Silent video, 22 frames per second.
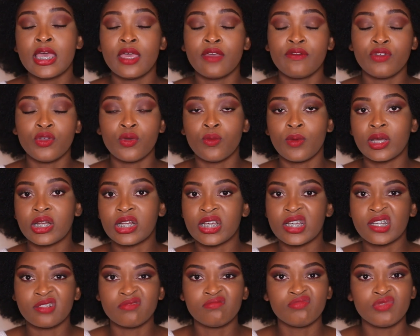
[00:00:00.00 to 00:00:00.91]
if you want
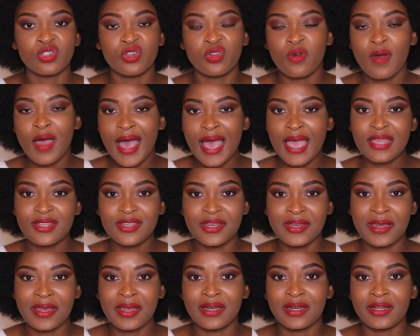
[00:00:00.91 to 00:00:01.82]
to, you know, hide
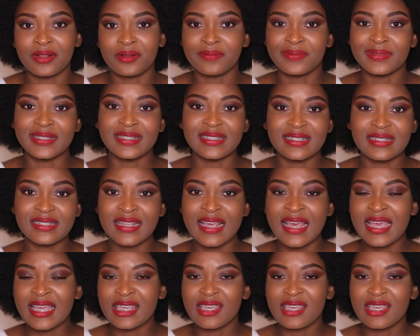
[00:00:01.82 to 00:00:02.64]
your hair a little bit,